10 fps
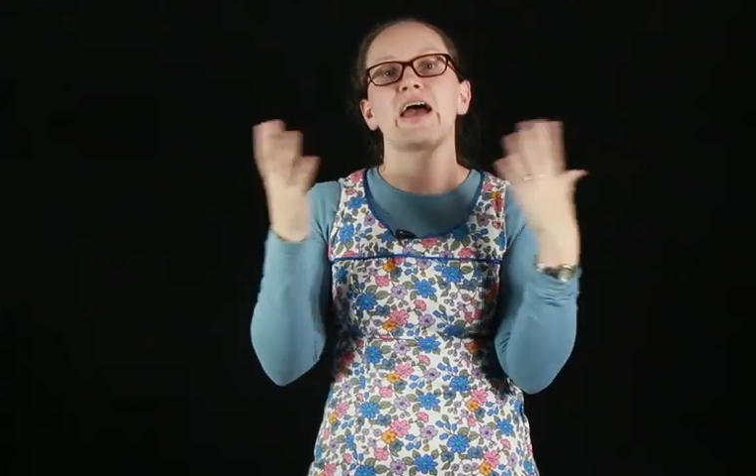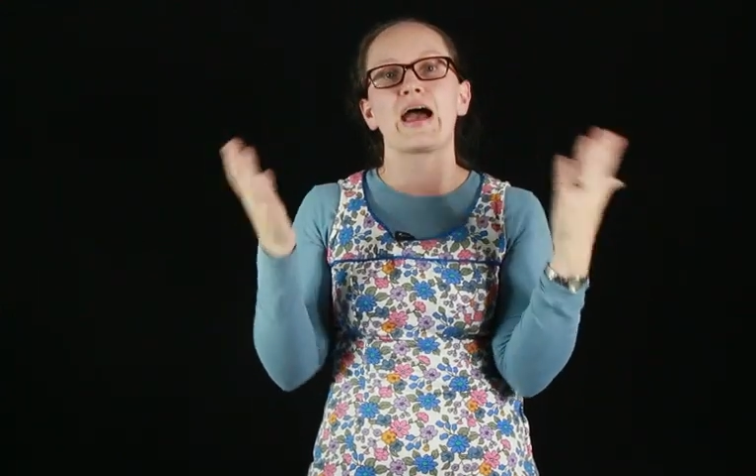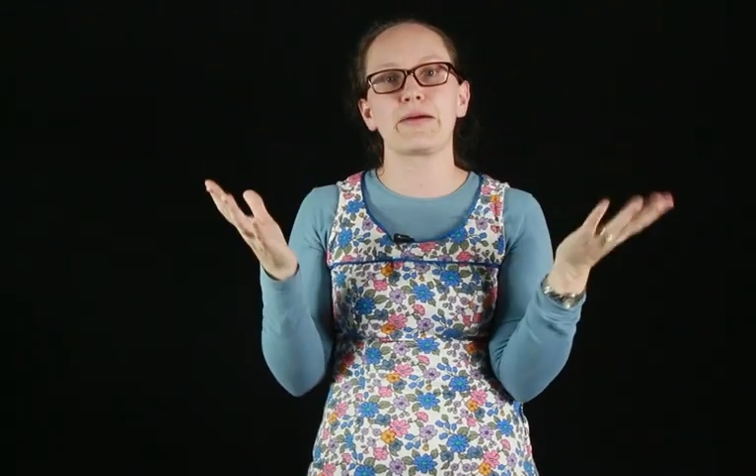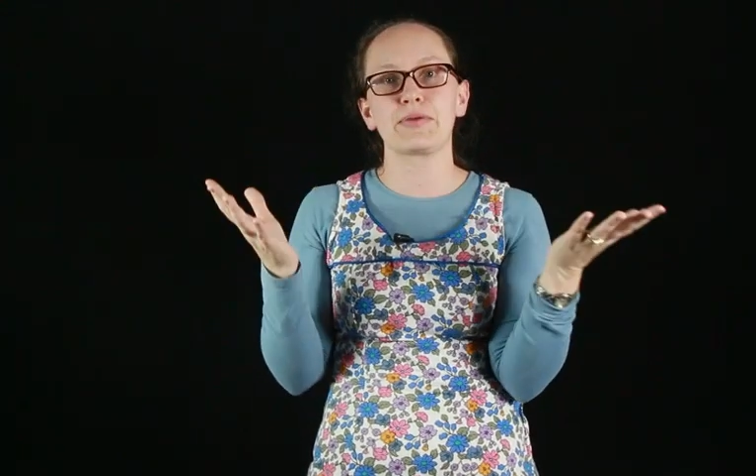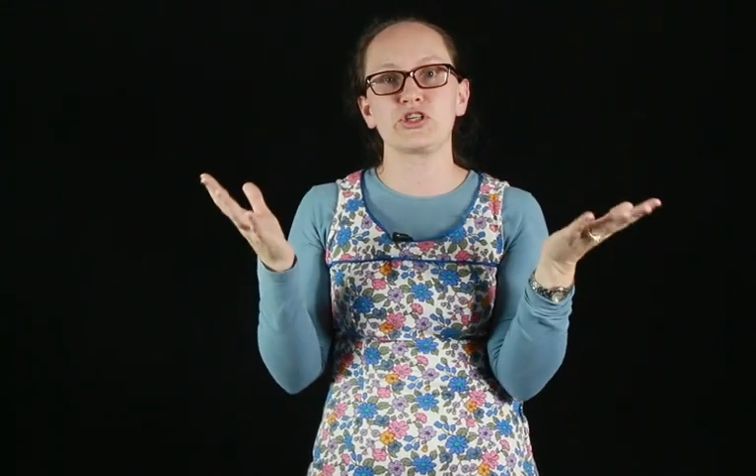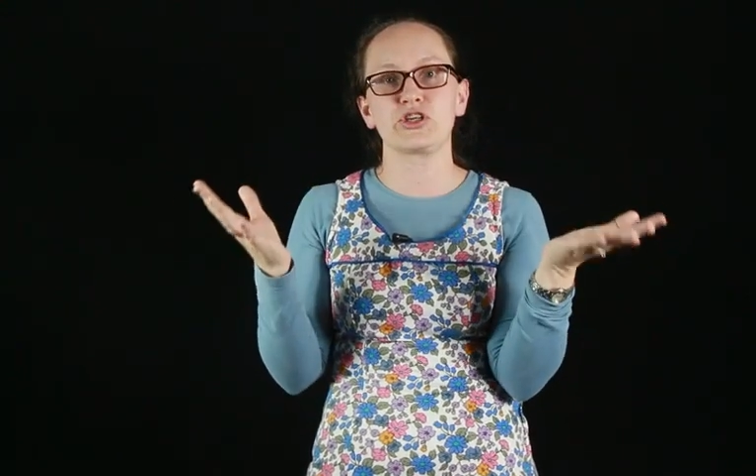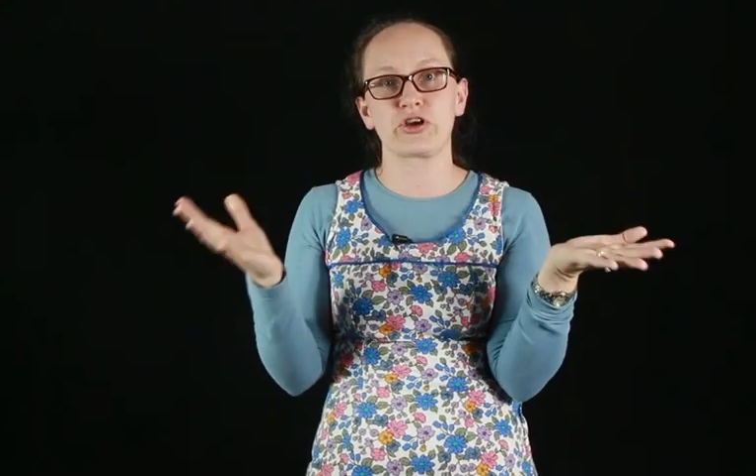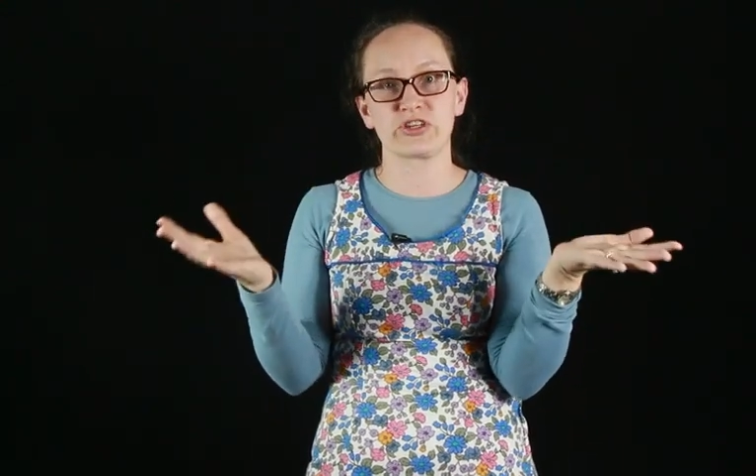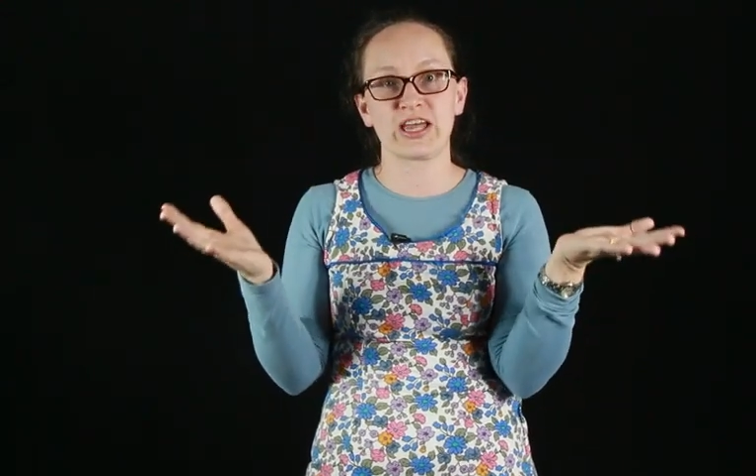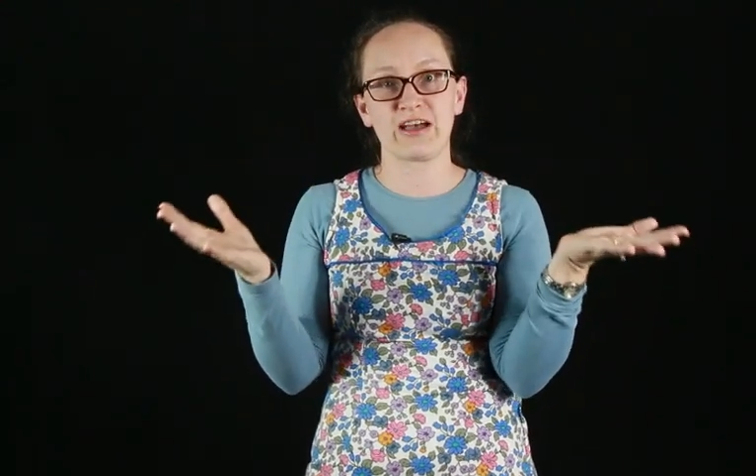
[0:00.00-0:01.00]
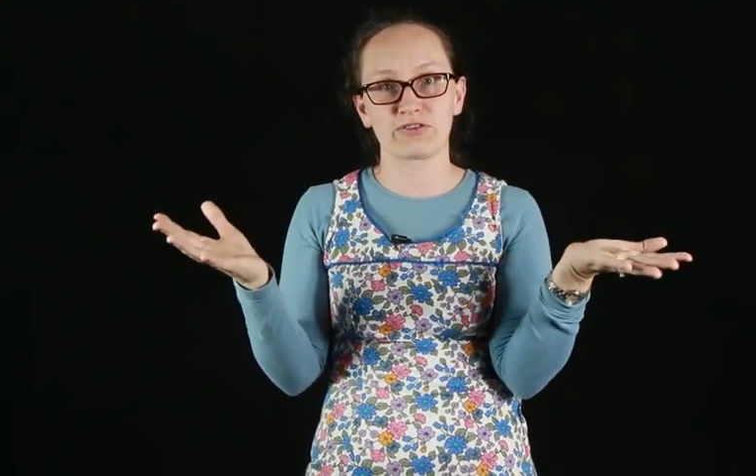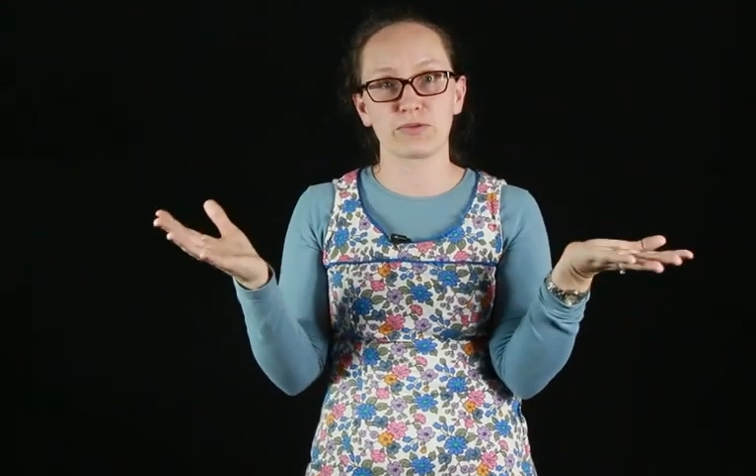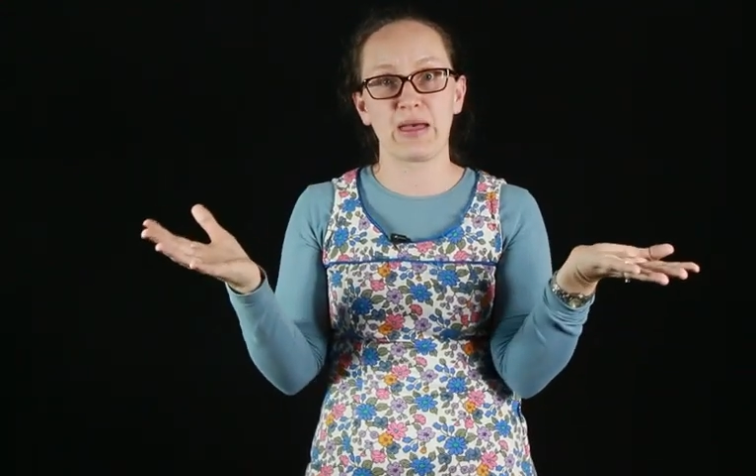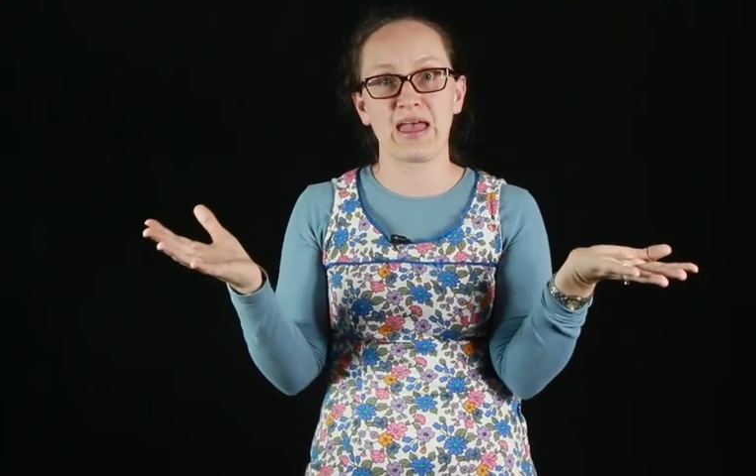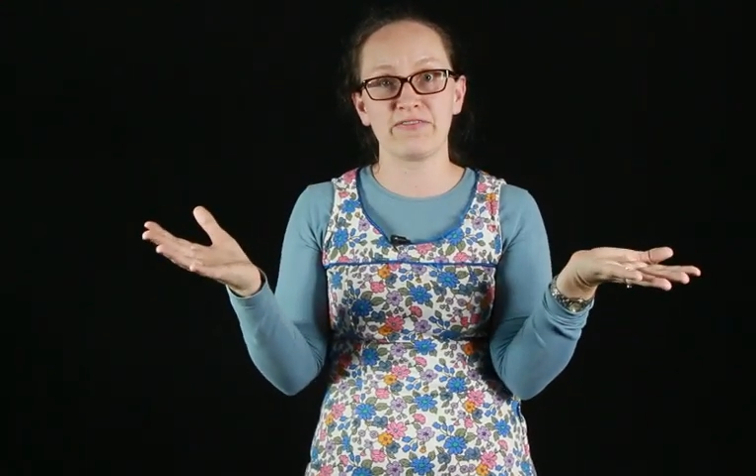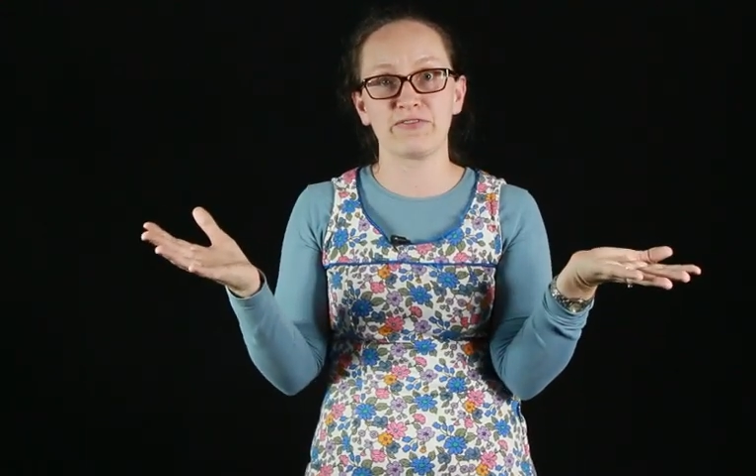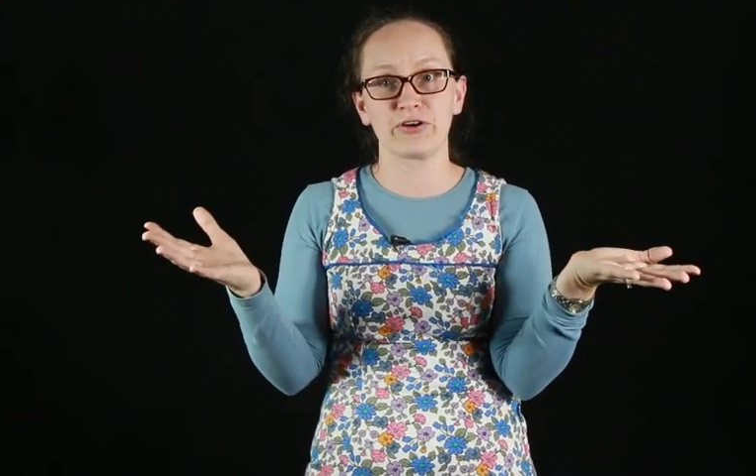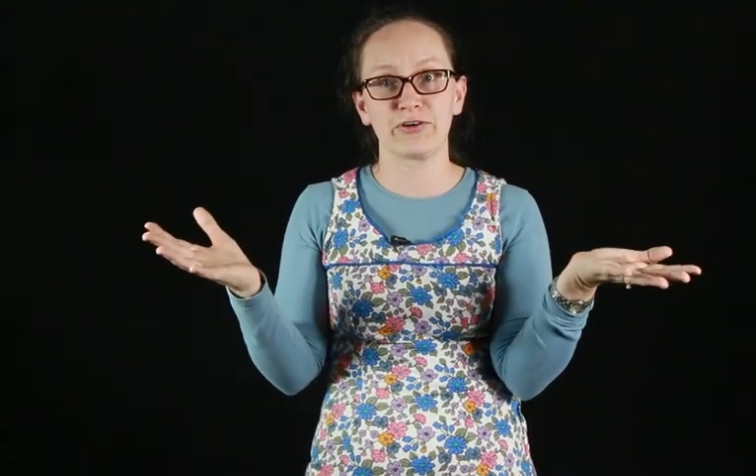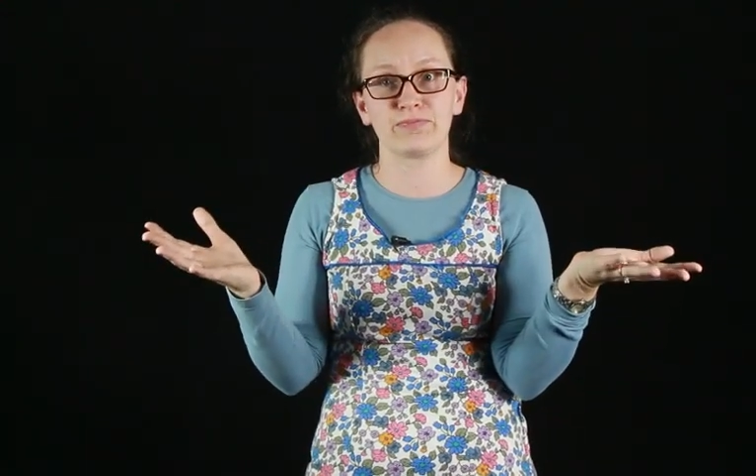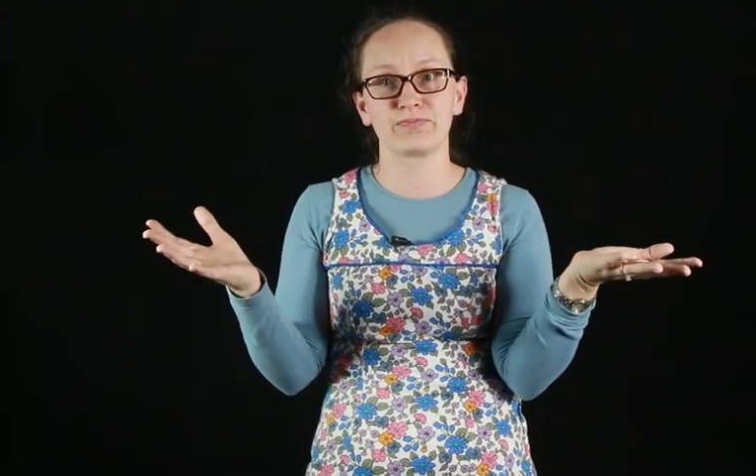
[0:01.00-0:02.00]
how much you're going to have to pay
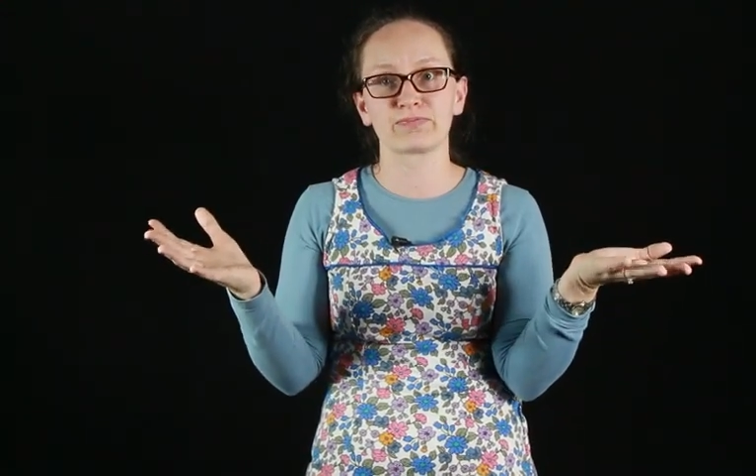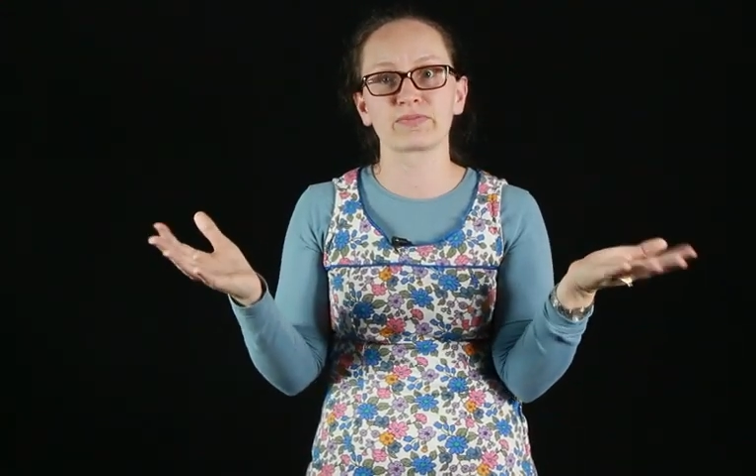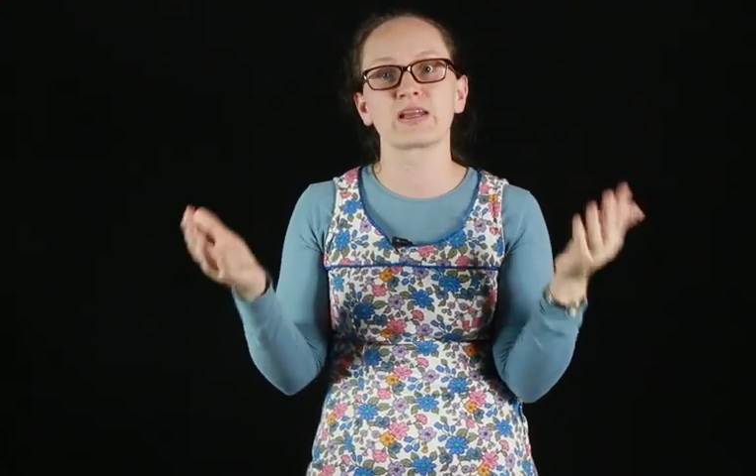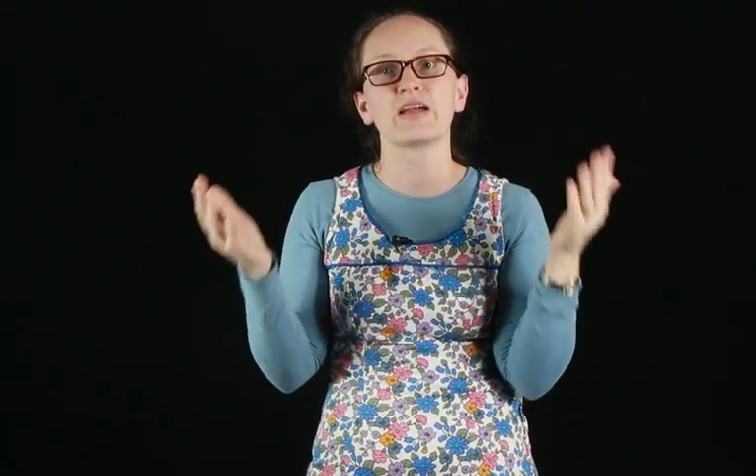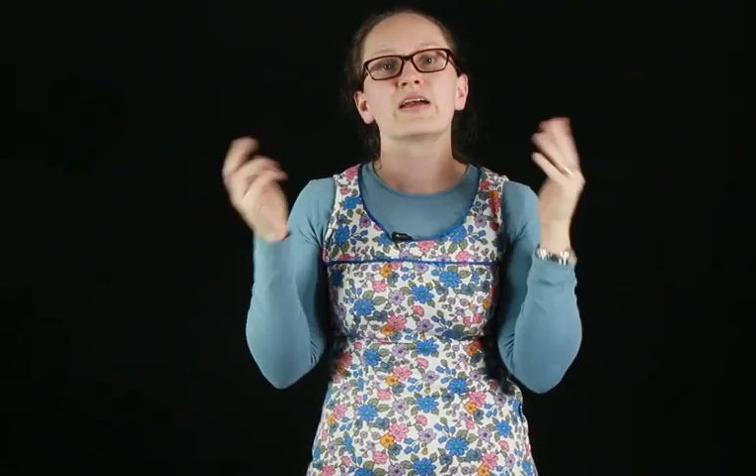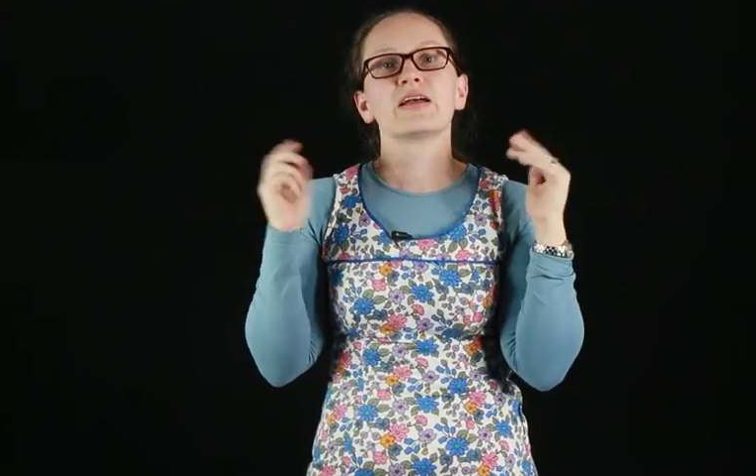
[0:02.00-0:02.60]
for it.